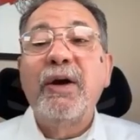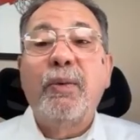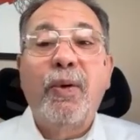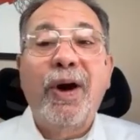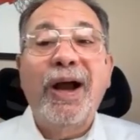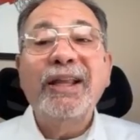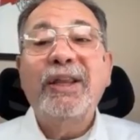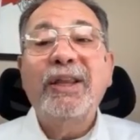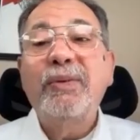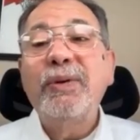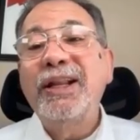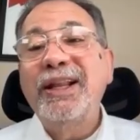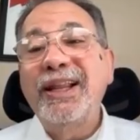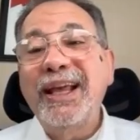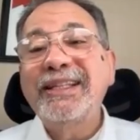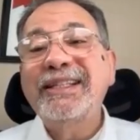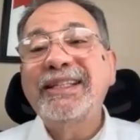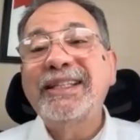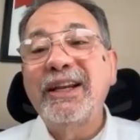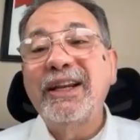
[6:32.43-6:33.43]
y3
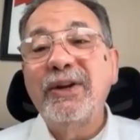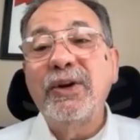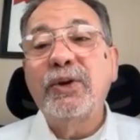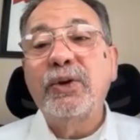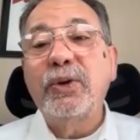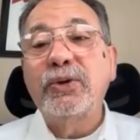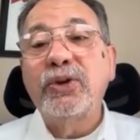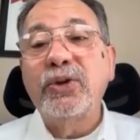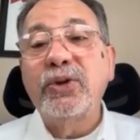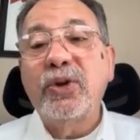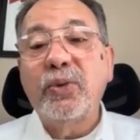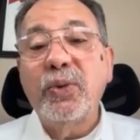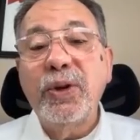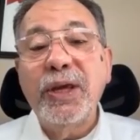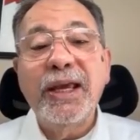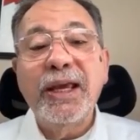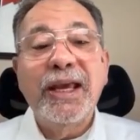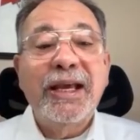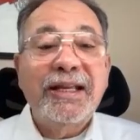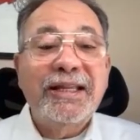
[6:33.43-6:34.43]
less than or equal to
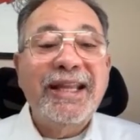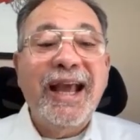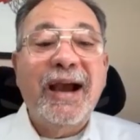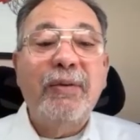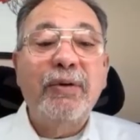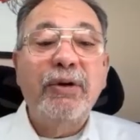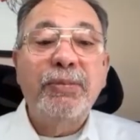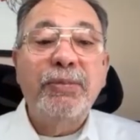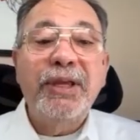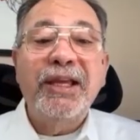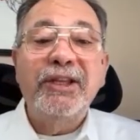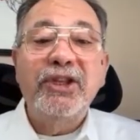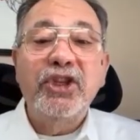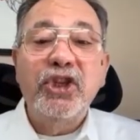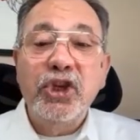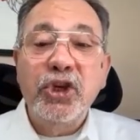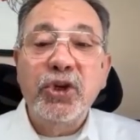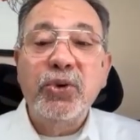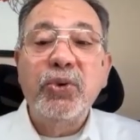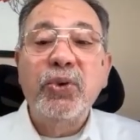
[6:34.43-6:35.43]
3, that will be a
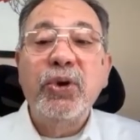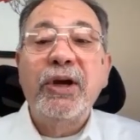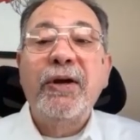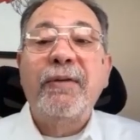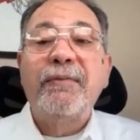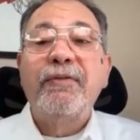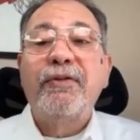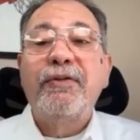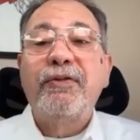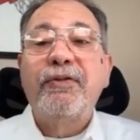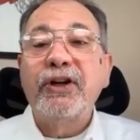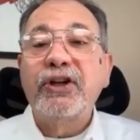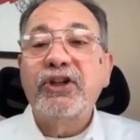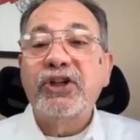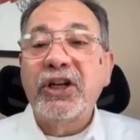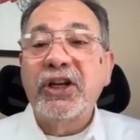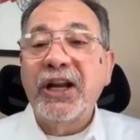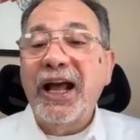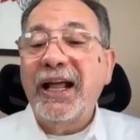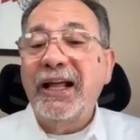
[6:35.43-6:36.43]
new
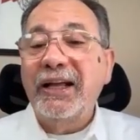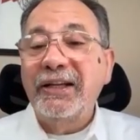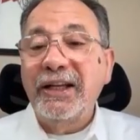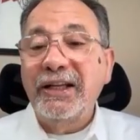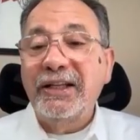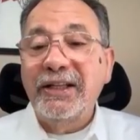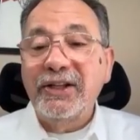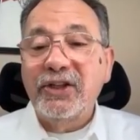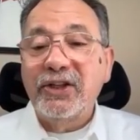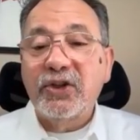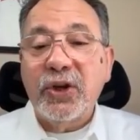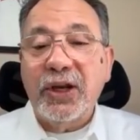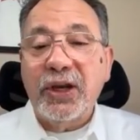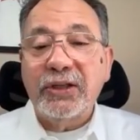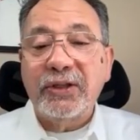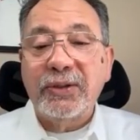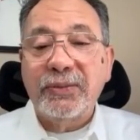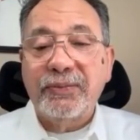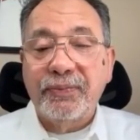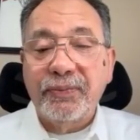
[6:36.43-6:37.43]
functionality
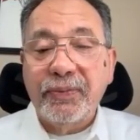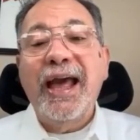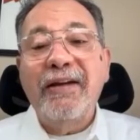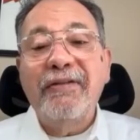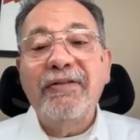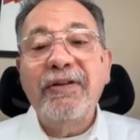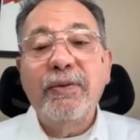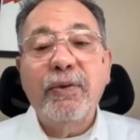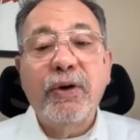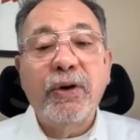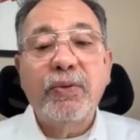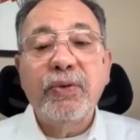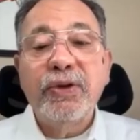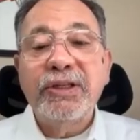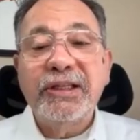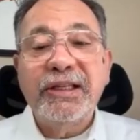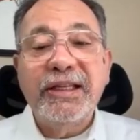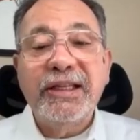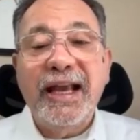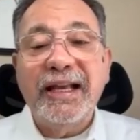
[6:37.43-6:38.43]
constraint. Everywhere we
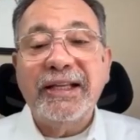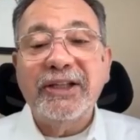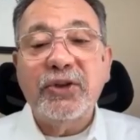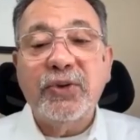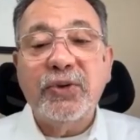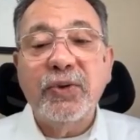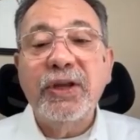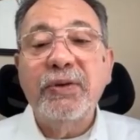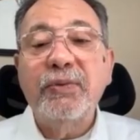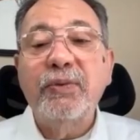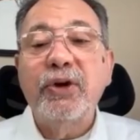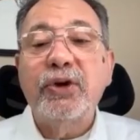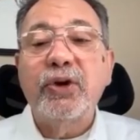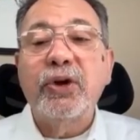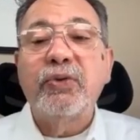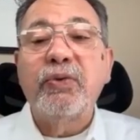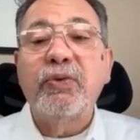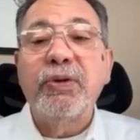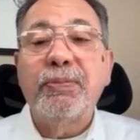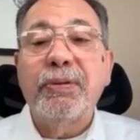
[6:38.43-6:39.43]
see x3, we're
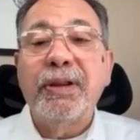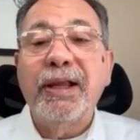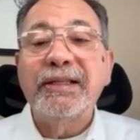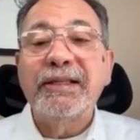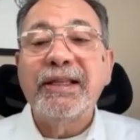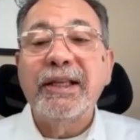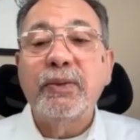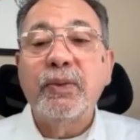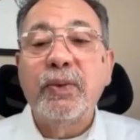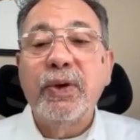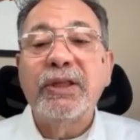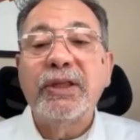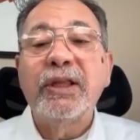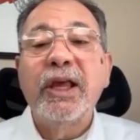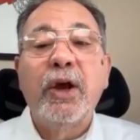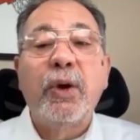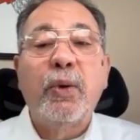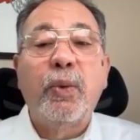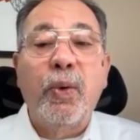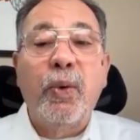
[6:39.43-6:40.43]
going to replace it with
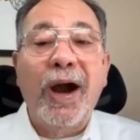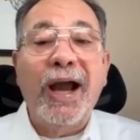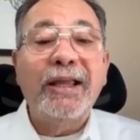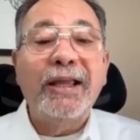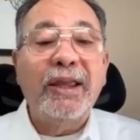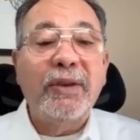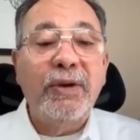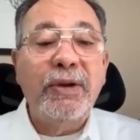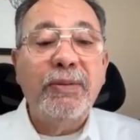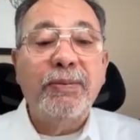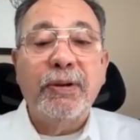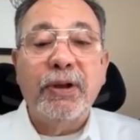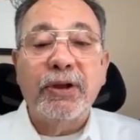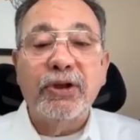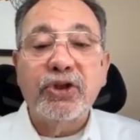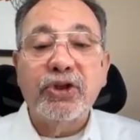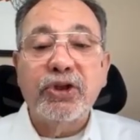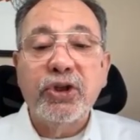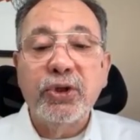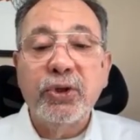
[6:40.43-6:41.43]
y3
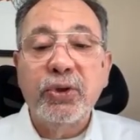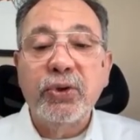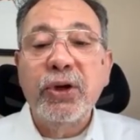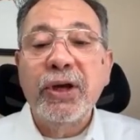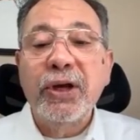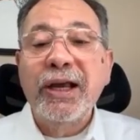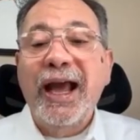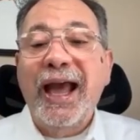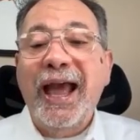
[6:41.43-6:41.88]
plus 2.